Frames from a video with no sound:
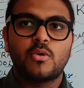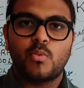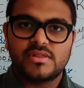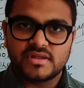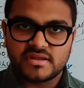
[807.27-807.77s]

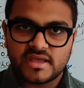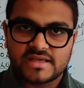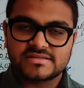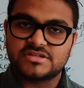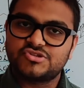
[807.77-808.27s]
whether he
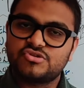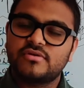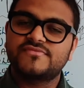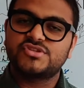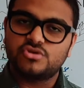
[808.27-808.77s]
has a history
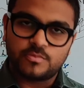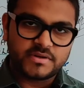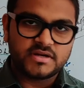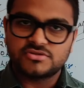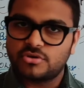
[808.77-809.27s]
of
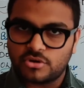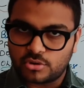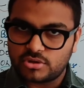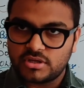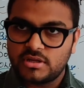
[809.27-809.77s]
COPDs or
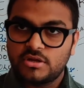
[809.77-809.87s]
not.